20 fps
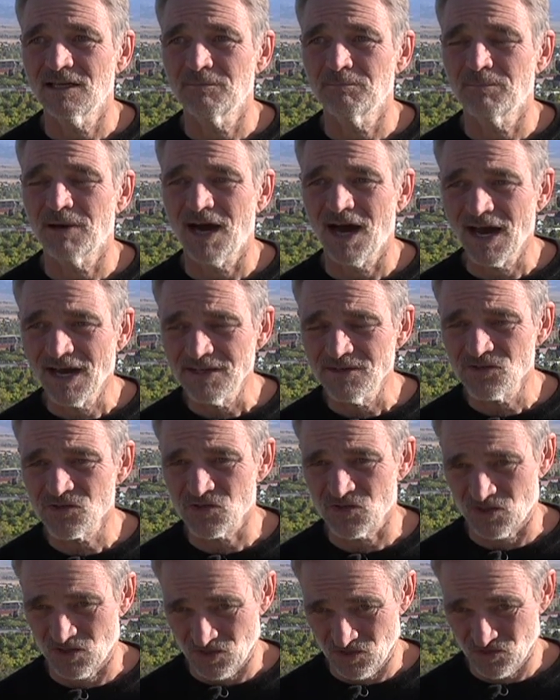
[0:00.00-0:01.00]
behind the
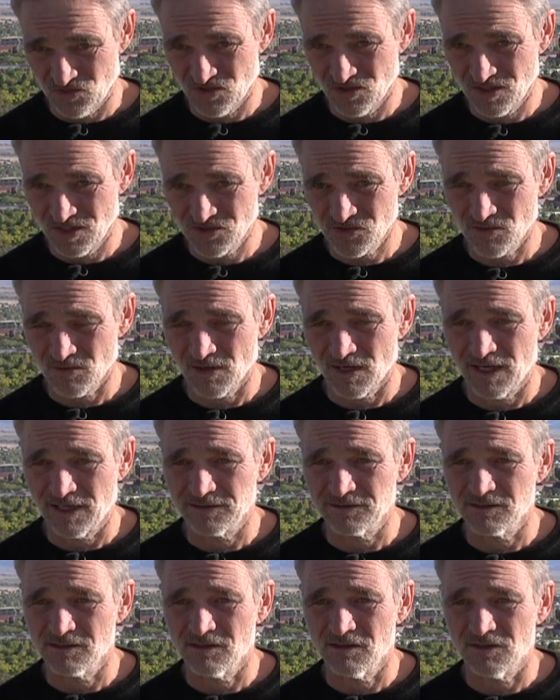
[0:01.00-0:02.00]
scenes, industrial
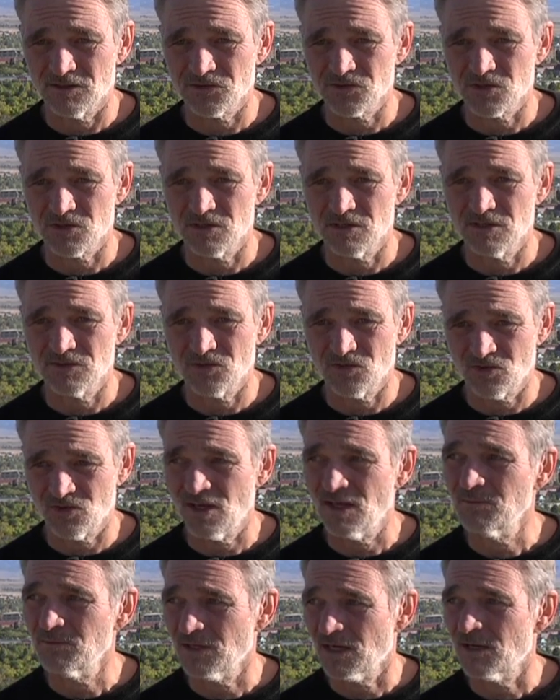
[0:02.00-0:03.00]
agriculture at the
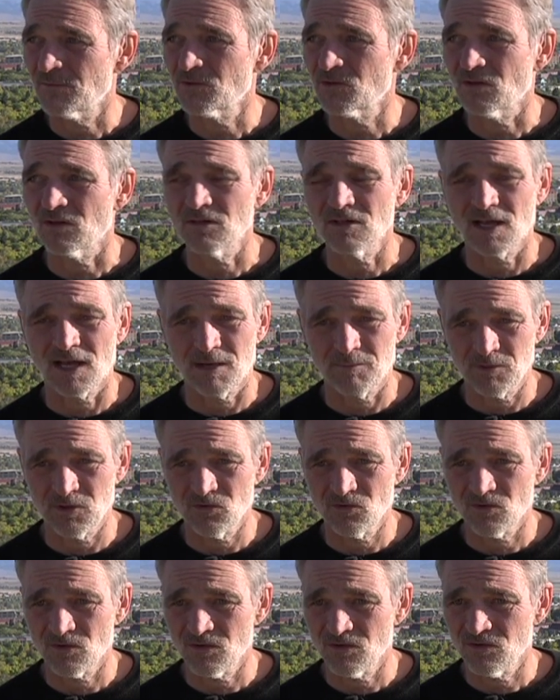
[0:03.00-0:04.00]
same time still lobbies
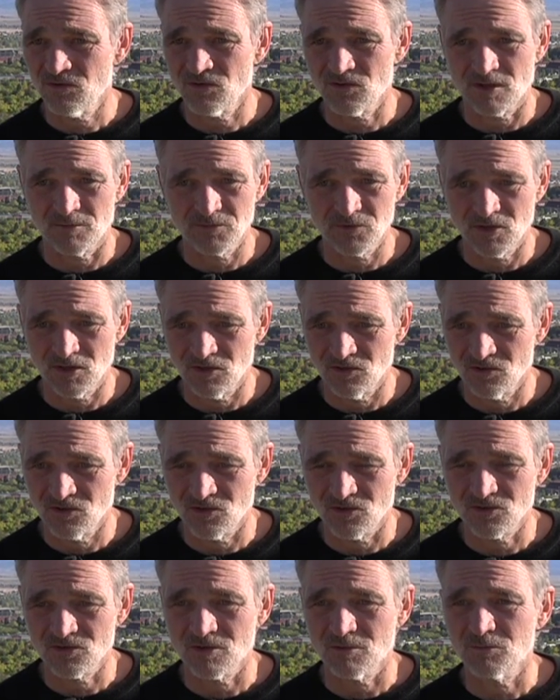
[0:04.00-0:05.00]
for the subsidy
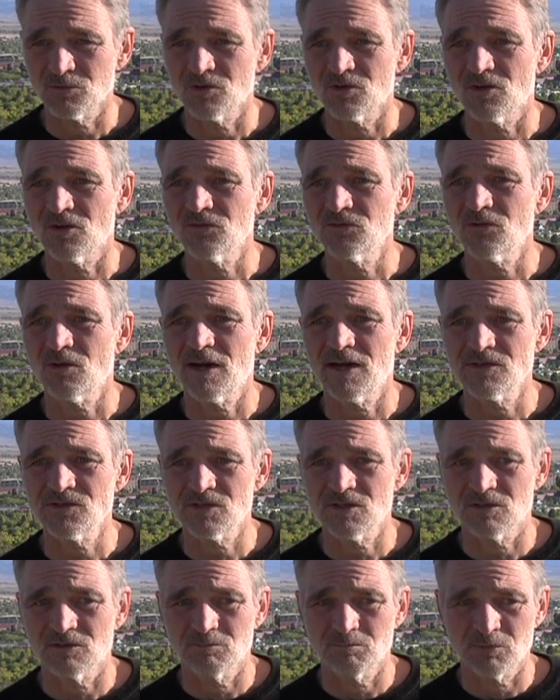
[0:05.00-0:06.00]
system, still tries
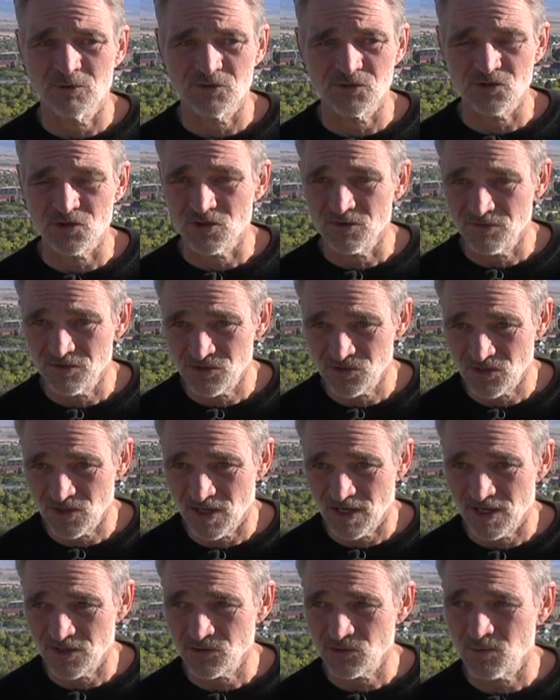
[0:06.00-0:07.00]
to preserve the
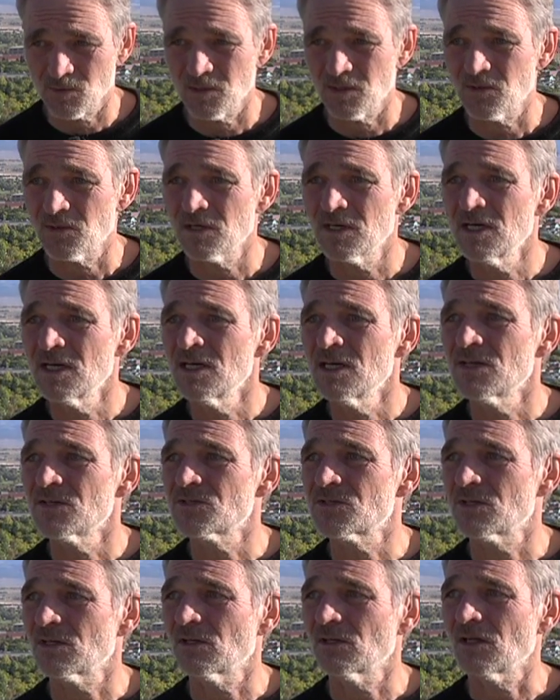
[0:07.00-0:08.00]
status quo,
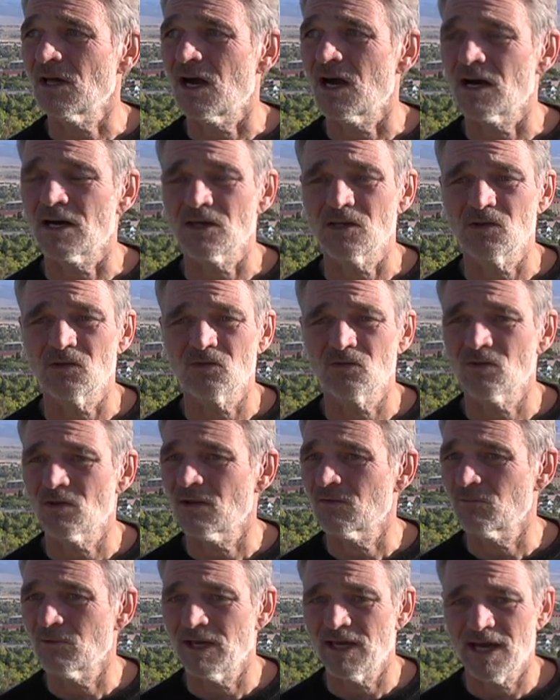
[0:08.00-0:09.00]
still argues
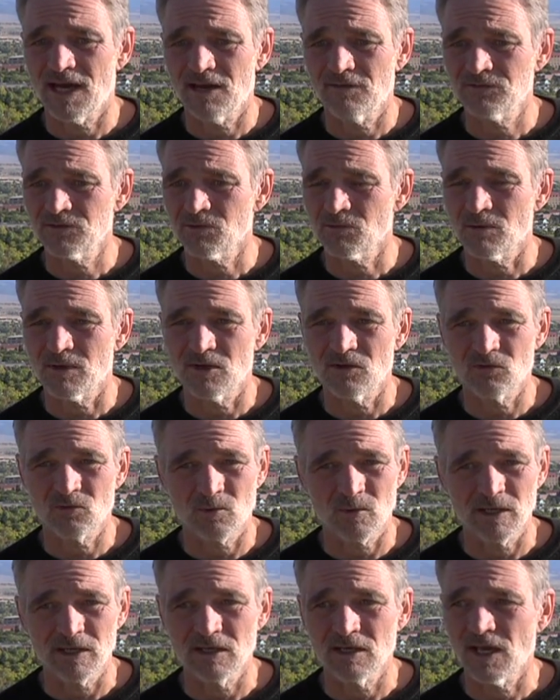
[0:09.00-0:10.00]
that we have to raise
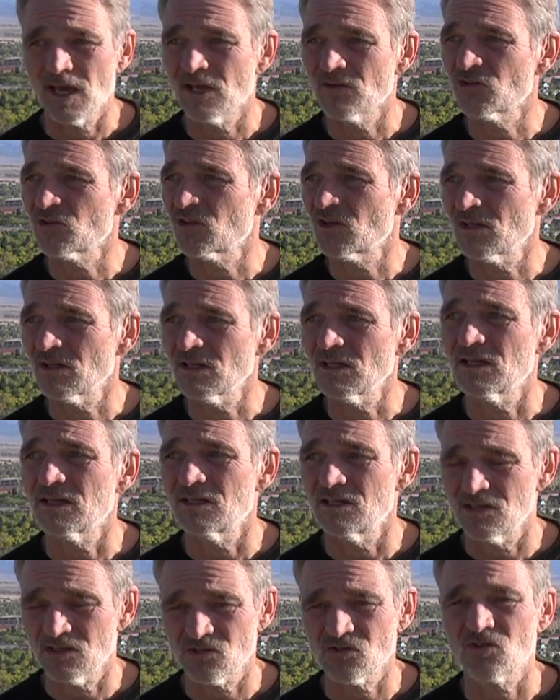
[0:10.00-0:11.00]
wheat, and still
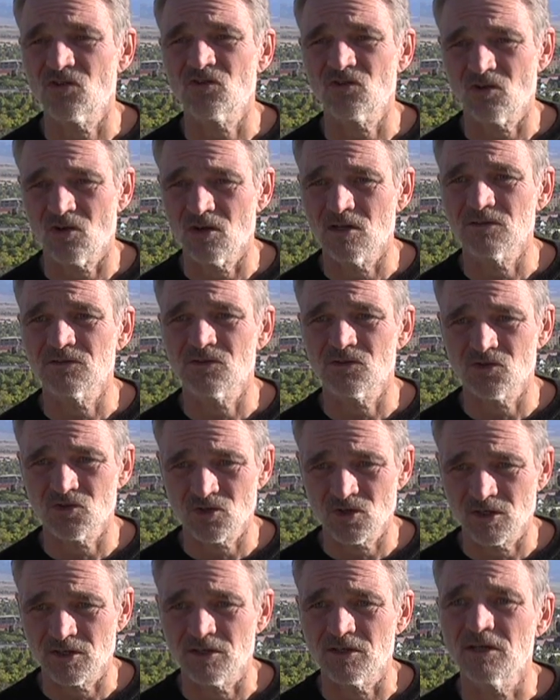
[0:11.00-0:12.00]
addicts us all to
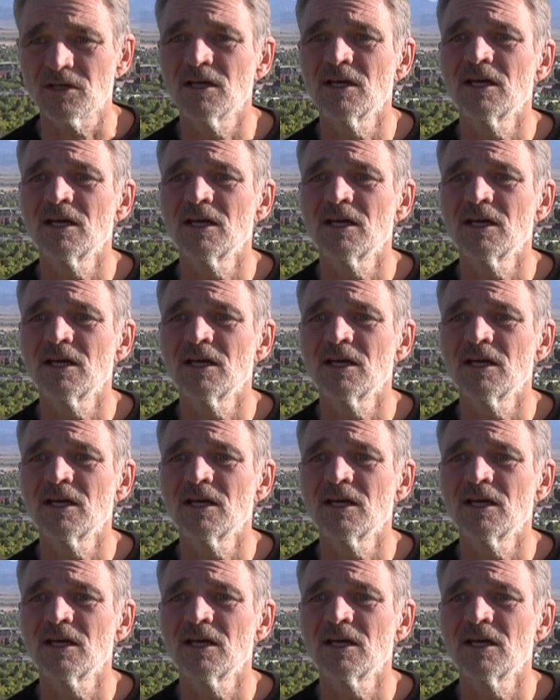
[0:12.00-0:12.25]
sugar.